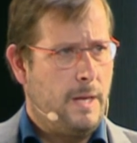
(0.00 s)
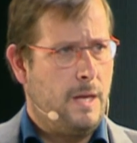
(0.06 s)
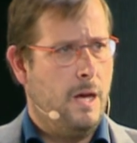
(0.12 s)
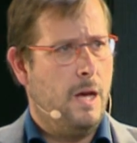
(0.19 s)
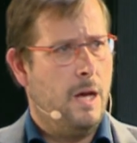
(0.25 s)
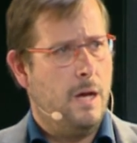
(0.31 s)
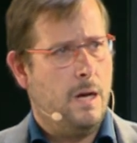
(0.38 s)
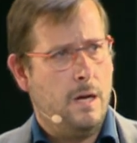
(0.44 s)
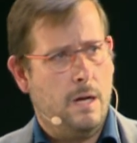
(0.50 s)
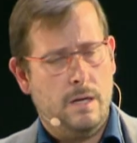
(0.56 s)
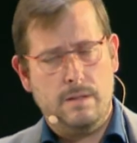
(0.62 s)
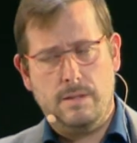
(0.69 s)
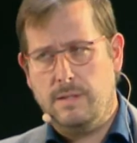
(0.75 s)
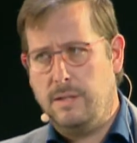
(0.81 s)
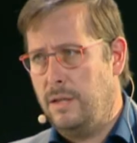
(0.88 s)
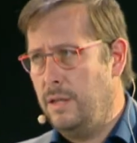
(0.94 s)
uh,
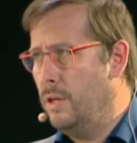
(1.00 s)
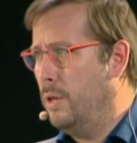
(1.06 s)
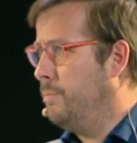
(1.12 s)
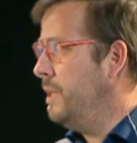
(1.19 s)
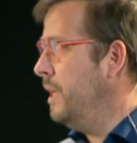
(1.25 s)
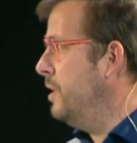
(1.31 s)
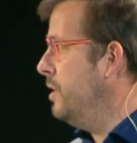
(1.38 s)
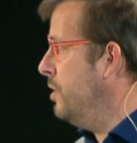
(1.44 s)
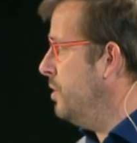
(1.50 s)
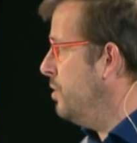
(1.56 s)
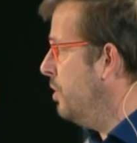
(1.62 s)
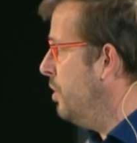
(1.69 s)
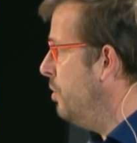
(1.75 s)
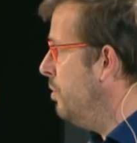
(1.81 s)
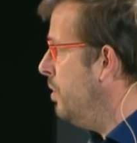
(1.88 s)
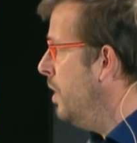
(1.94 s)
started up 10 years
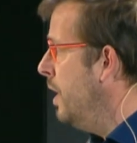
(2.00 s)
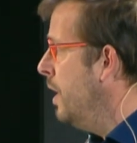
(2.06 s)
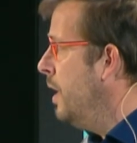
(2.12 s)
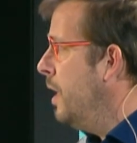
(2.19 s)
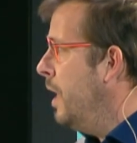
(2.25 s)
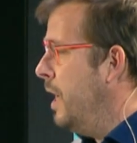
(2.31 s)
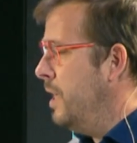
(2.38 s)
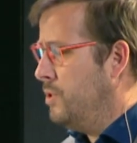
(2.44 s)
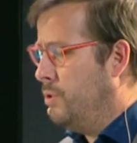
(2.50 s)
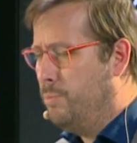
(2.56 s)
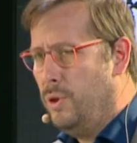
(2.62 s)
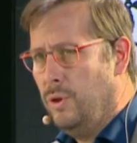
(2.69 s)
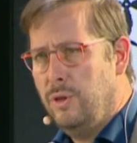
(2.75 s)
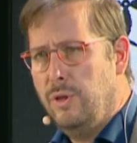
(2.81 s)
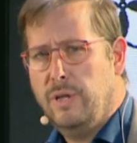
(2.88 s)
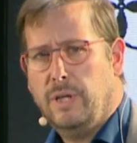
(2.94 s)
ago as a
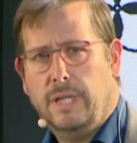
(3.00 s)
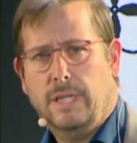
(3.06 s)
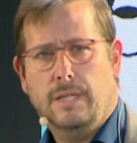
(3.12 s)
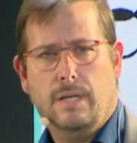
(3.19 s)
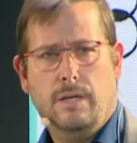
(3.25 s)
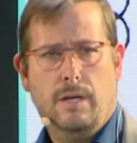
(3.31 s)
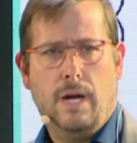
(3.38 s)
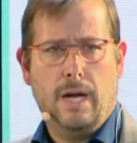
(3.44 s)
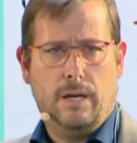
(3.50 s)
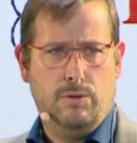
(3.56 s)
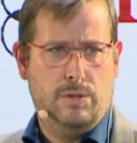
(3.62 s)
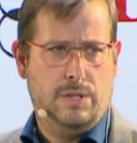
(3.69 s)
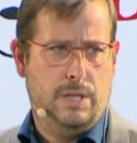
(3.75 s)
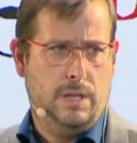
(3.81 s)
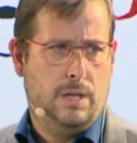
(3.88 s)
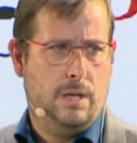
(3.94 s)
pioneer in uh,
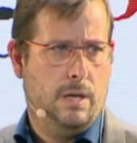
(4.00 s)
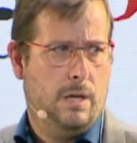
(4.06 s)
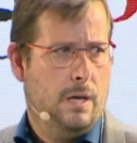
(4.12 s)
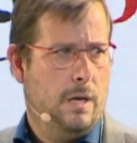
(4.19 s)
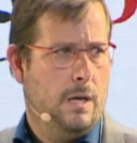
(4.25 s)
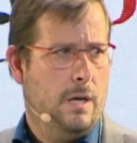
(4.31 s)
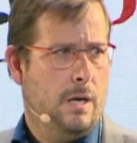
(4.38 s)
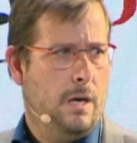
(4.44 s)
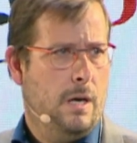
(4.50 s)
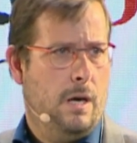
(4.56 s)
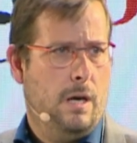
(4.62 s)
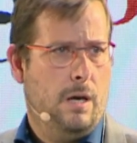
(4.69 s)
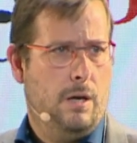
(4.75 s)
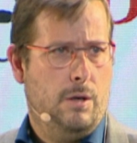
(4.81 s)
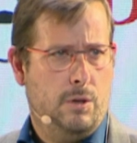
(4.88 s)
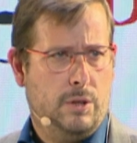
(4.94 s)
acoustic,
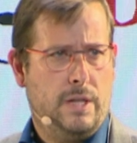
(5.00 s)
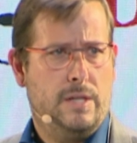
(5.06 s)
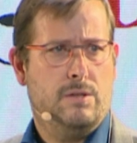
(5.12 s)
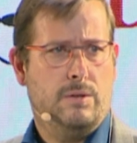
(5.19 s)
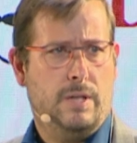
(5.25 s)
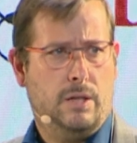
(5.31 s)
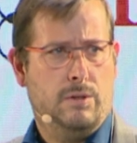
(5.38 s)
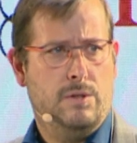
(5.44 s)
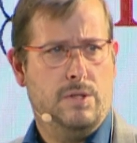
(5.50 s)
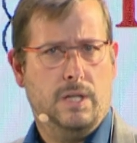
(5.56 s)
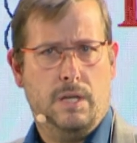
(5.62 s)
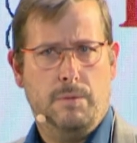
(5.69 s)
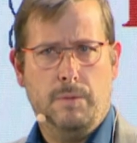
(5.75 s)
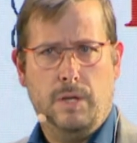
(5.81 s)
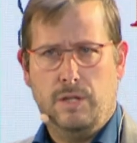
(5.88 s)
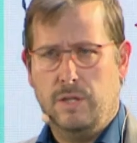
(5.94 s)
uh, ultrasound acoustic
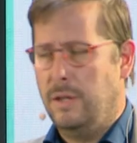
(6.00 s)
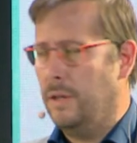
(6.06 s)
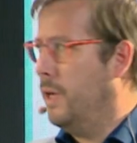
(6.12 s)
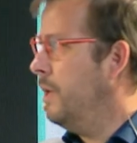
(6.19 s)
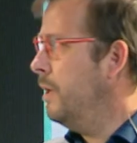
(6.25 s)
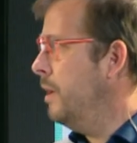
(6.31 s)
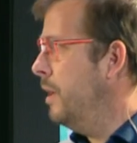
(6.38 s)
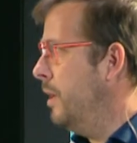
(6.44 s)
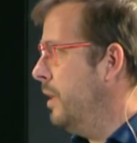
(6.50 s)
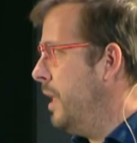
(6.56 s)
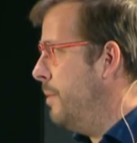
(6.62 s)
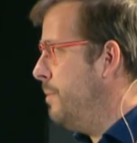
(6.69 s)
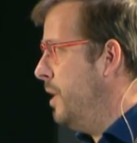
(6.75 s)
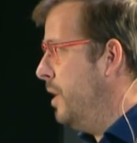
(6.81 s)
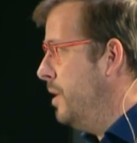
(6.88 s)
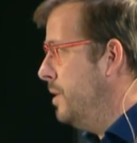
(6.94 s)
imaging uh,
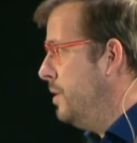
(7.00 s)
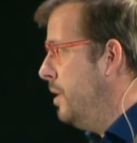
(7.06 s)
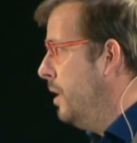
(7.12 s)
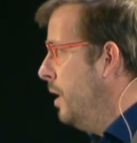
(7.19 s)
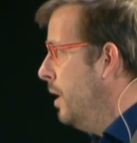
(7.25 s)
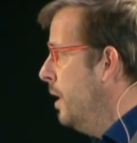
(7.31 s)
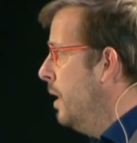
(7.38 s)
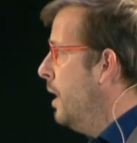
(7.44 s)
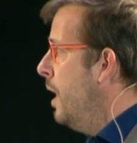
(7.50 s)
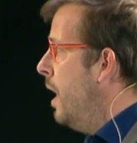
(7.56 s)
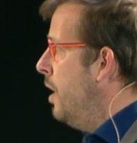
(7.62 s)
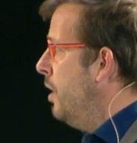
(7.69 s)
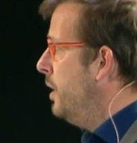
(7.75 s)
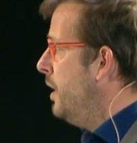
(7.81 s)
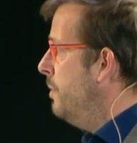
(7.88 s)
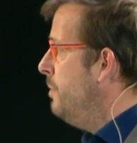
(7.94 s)
cameras.
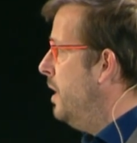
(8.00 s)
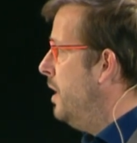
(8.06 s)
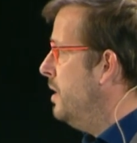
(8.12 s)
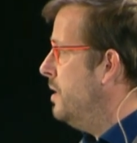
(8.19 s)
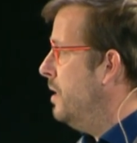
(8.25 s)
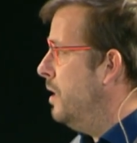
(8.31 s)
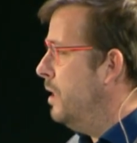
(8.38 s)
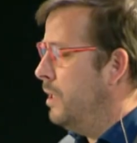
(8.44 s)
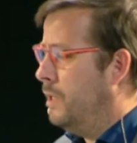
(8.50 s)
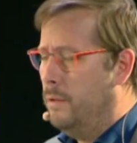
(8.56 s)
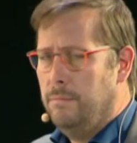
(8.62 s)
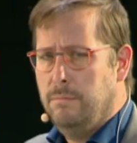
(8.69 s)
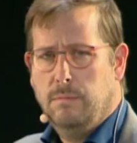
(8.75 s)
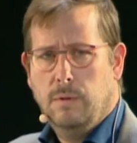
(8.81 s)
Our cameras are